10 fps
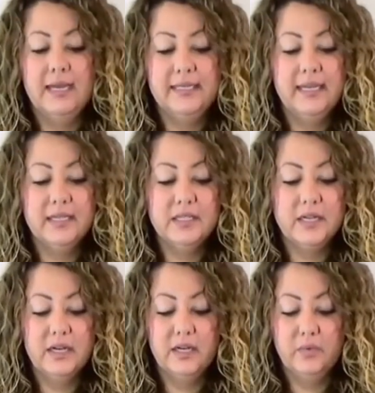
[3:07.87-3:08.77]
To get
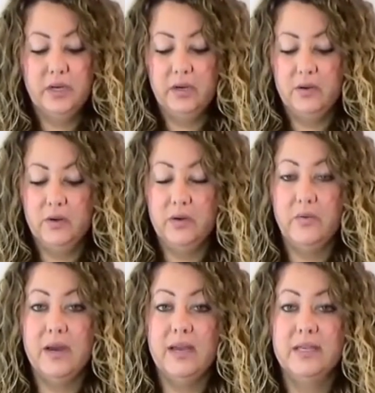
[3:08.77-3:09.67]
started, what you're going to
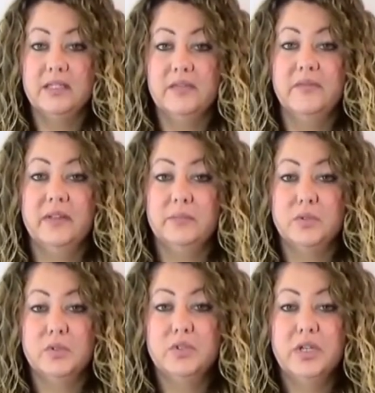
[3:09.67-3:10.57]
want is a Phillips
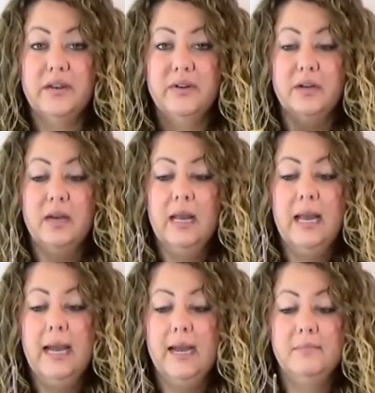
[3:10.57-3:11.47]
screwdriver.
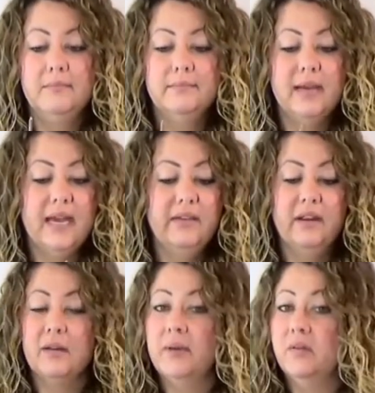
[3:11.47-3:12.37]
Highly
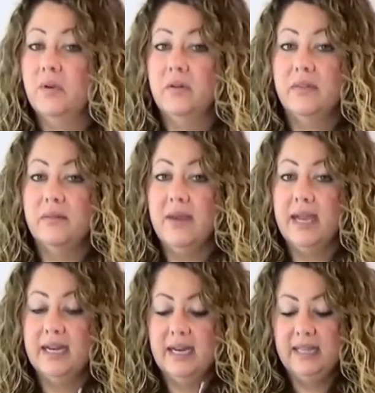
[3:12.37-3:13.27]
recommend one with a
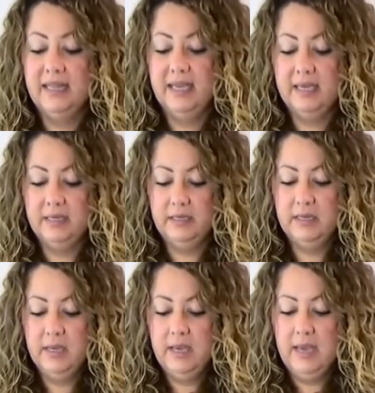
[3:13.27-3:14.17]
magnet on the end,
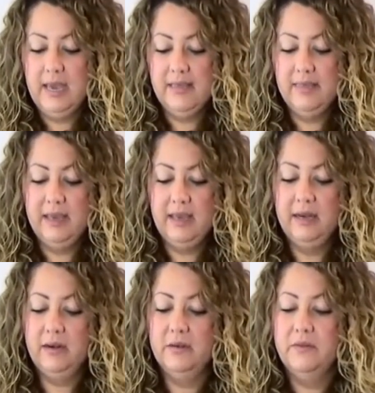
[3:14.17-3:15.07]
and
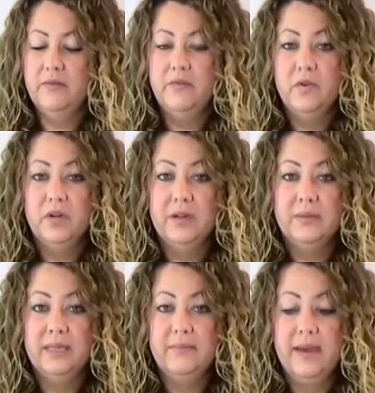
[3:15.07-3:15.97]
then 4
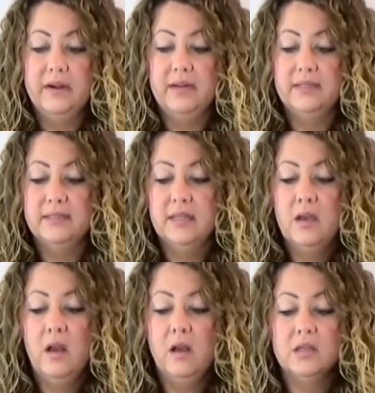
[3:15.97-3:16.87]
AA batteries.
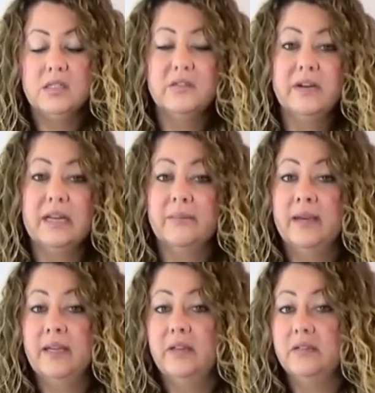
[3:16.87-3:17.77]
Also
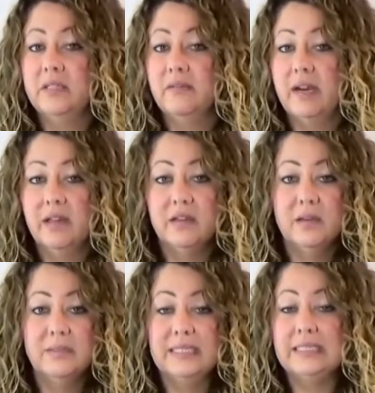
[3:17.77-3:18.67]
recommend using regular
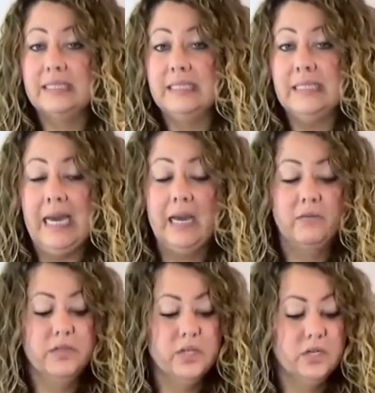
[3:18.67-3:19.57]
AA's and not
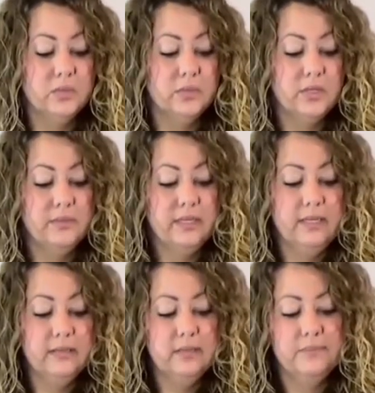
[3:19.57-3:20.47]
rechargeable
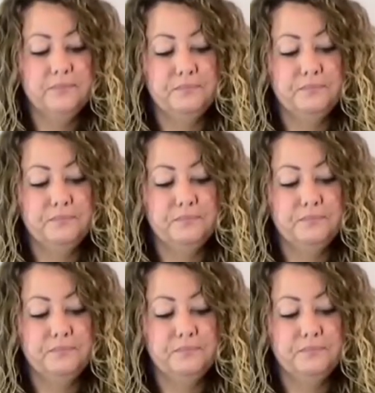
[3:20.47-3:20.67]
AA's.